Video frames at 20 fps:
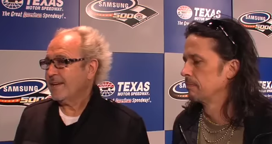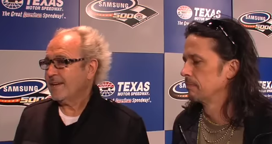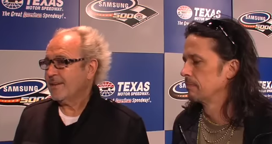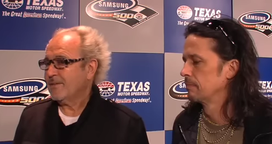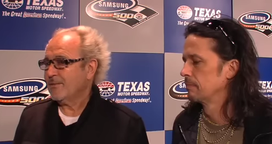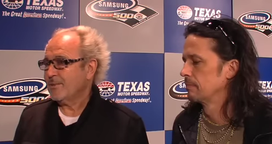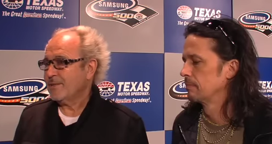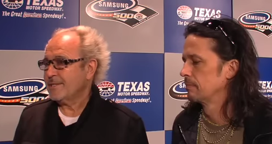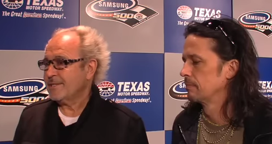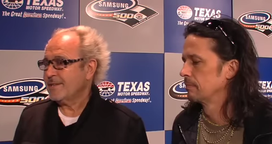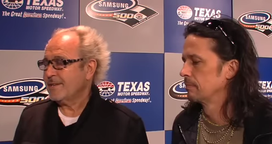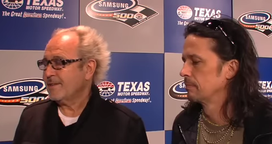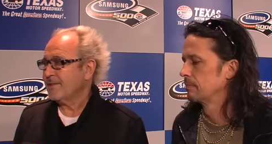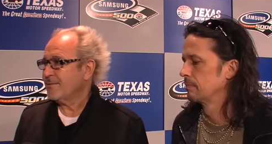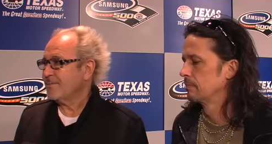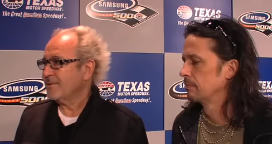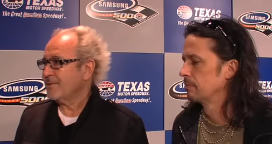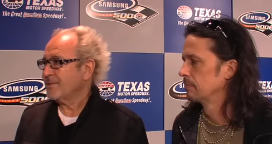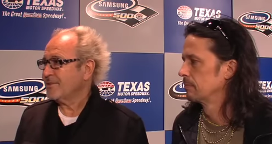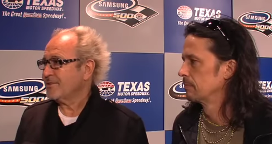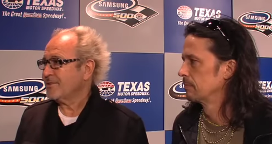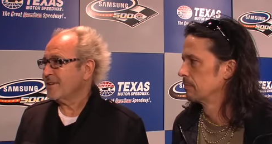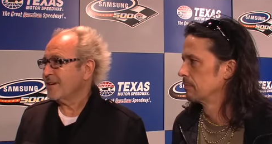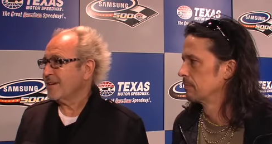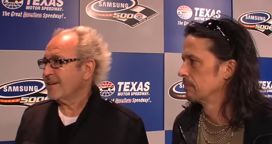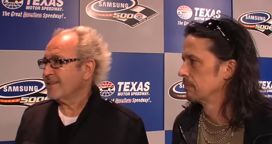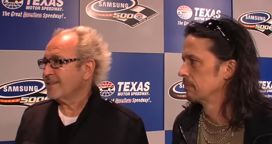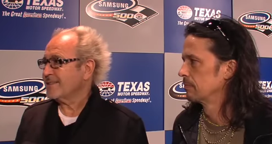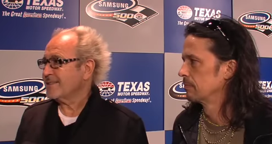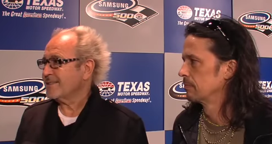Speaker 1: Always hear them at the
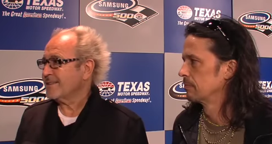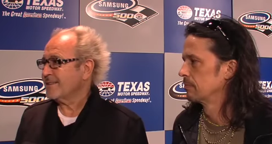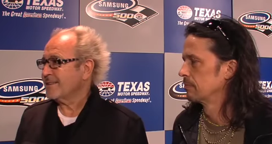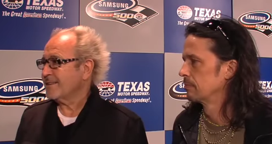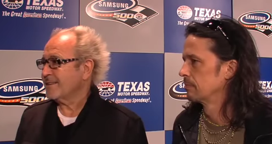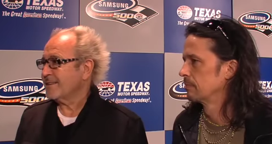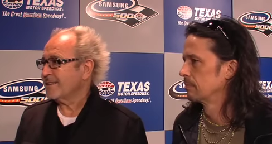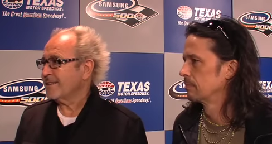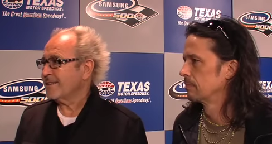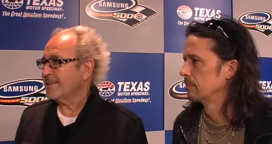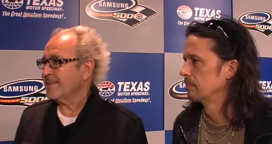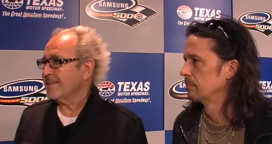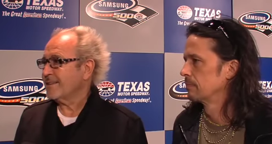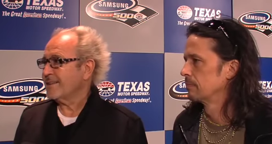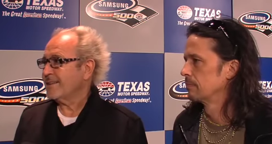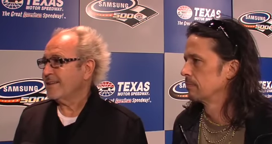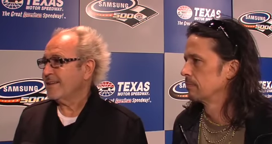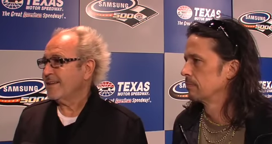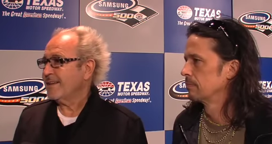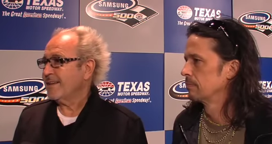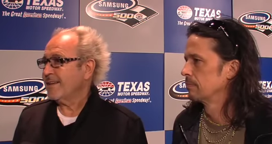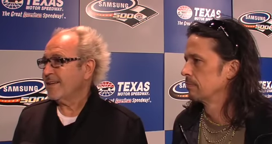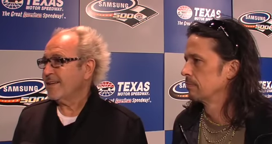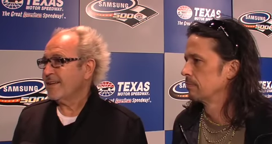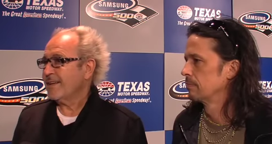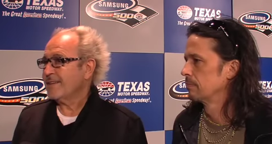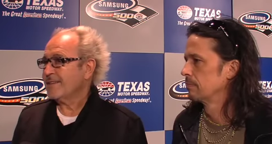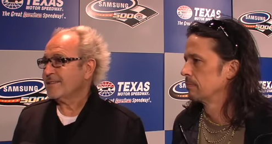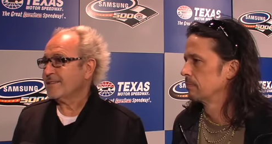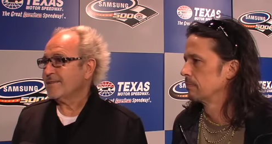tracks, and
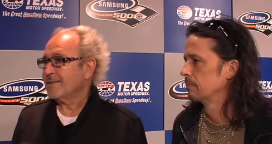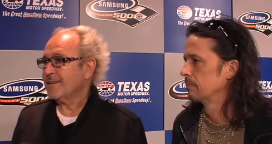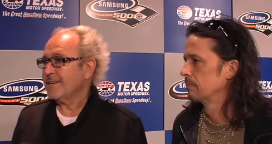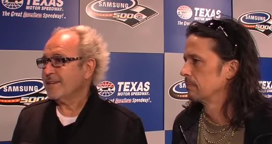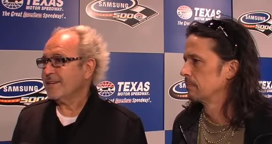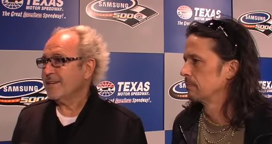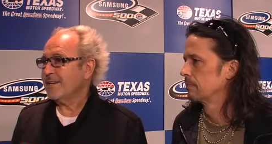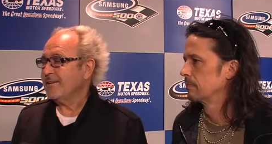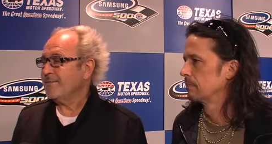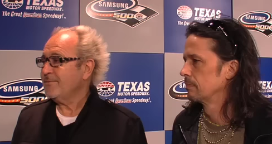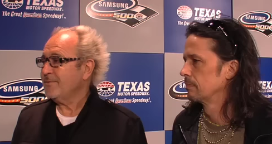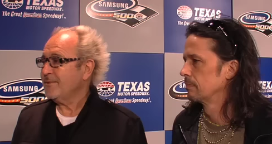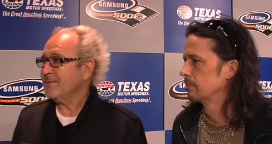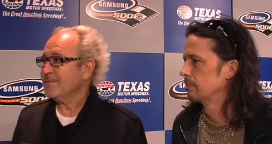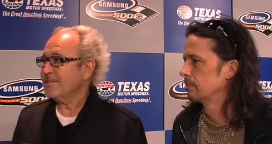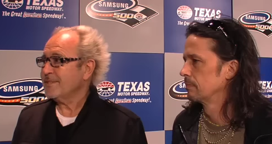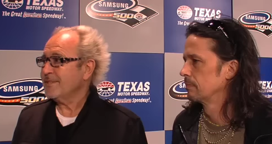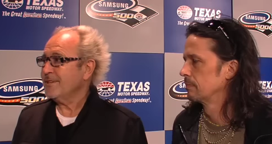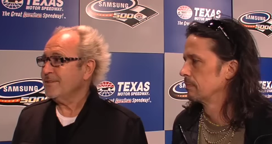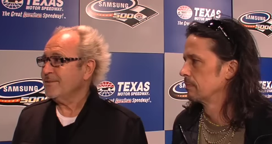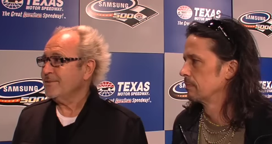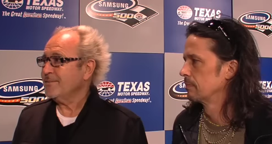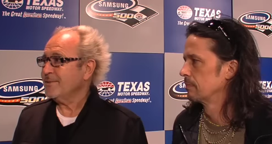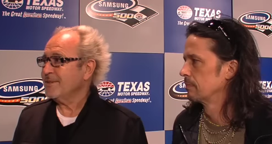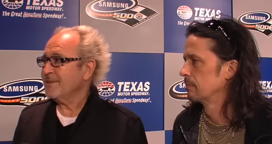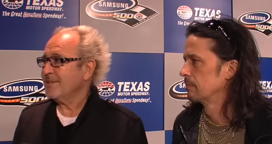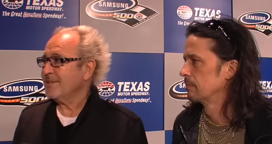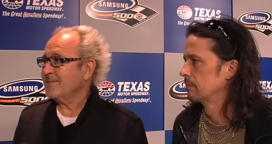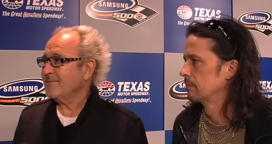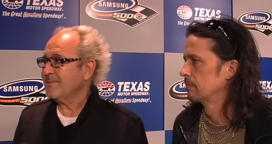so it kind of feels at home, you
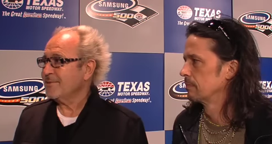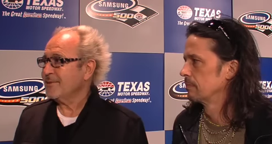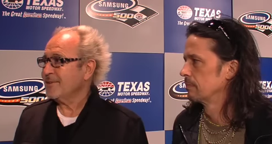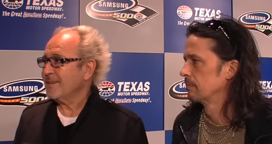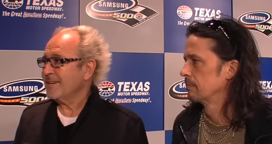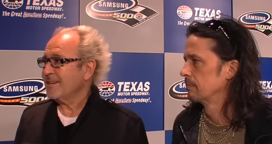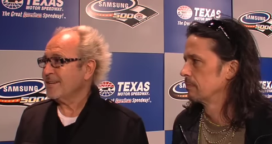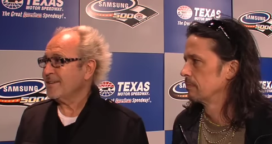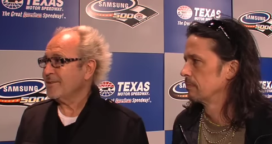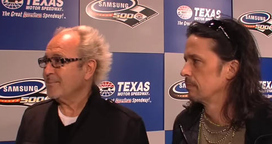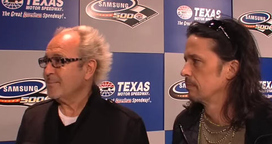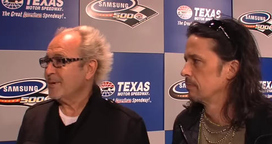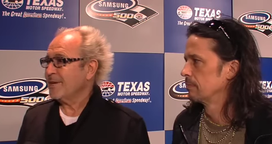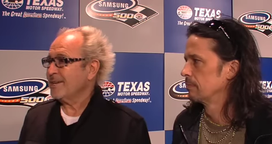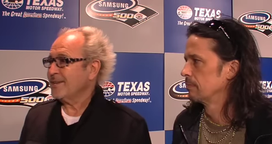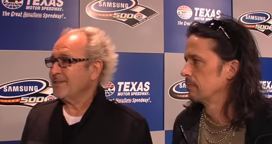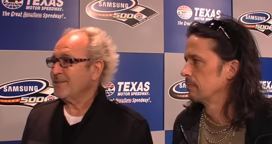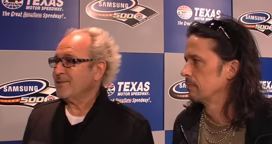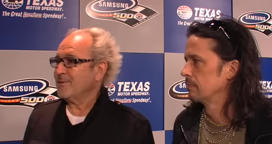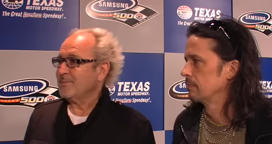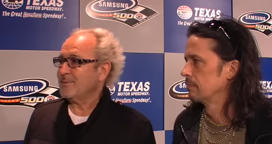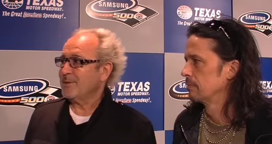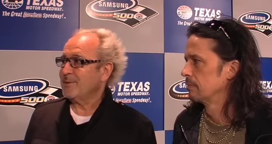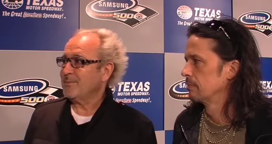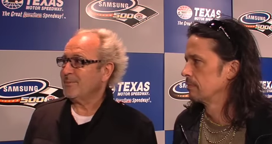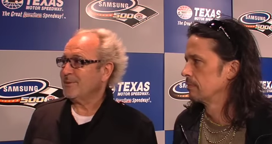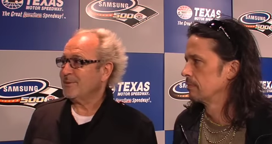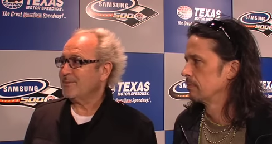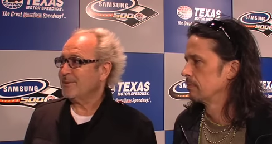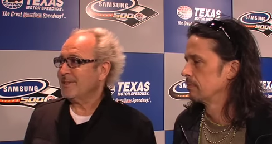know. You feel like you're playing to your
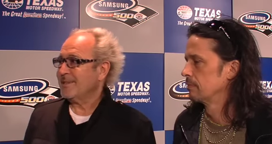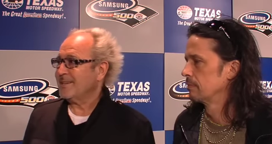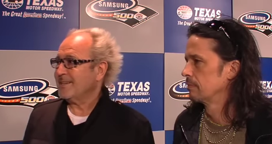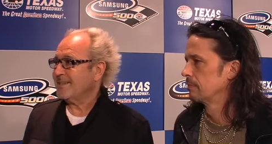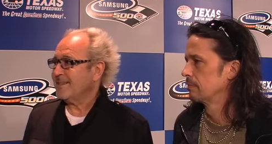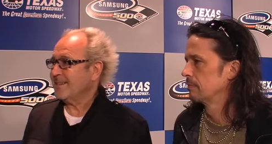people a bit.